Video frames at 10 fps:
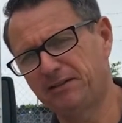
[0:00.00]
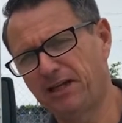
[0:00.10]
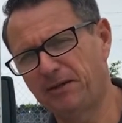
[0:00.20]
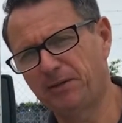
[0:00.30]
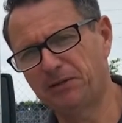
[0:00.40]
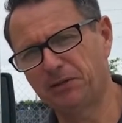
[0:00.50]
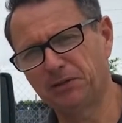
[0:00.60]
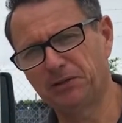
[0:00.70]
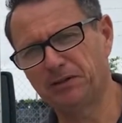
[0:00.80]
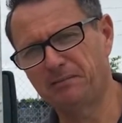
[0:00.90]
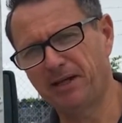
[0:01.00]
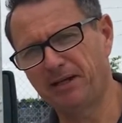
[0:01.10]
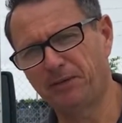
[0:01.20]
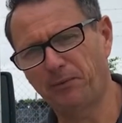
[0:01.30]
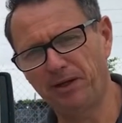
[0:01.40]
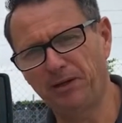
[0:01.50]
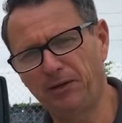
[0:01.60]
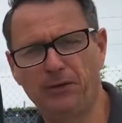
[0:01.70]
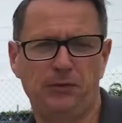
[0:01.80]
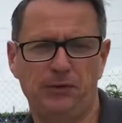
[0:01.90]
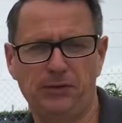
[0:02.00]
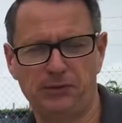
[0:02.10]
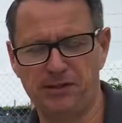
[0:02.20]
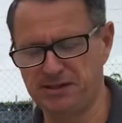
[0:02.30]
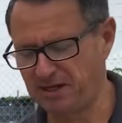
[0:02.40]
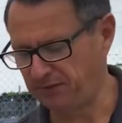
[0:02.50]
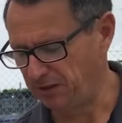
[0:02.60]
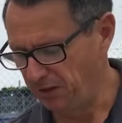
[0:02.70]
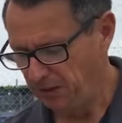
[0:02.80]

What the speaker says: Today I want to talk to you about a 10337,